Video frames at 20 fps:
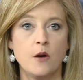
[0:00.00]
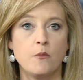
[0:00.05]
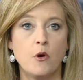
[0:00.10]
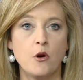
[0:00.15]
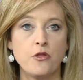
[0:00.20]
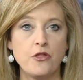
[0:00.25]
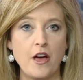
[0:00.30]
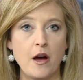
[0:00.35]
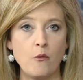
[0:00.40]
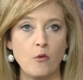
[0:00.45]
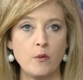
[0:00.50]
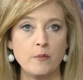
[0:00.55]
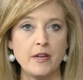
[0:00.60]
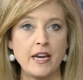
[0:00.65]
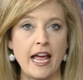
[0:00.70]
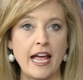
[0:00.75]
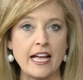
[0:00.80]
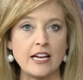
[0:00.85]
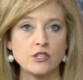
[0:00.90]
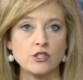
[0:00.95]
Both that
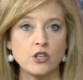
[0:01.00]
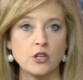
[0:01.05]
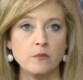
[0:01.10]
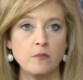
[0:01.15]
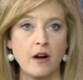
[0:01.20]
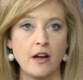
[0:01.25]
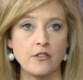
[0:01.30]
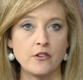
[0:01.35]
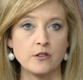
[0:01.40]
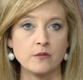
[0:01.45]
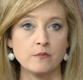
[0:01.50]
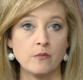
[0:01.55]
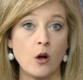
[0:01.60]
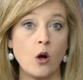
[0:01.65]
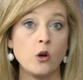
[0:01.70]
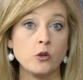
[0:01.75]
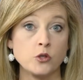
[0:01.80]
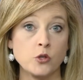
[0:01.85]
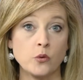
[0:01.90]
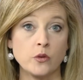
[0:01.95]
woman and her mother,
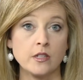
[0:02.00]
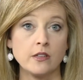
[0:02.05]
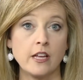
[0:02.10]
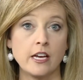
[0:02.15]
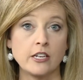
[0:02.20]
also an